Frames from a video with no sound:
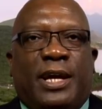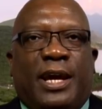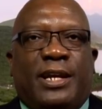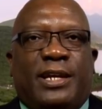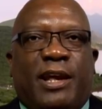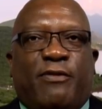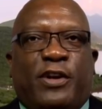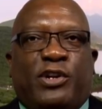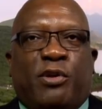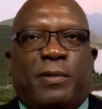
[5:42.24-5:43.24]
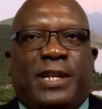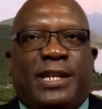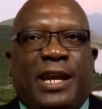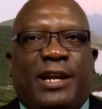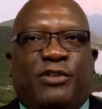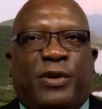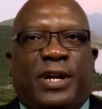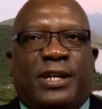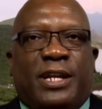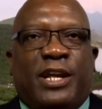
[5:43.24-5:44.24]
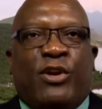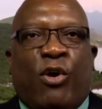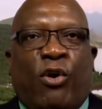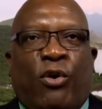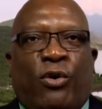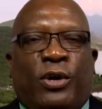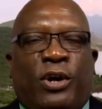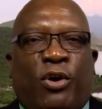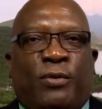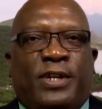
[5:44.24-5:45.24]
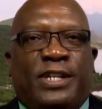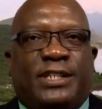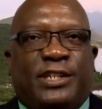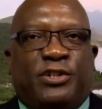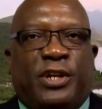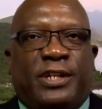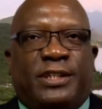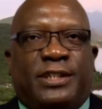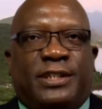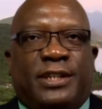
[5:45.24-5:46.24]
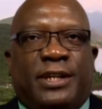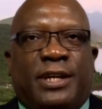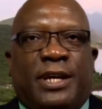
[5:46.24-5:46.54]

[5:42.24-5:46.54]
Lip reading: endeavored to be diligent in all our decisions.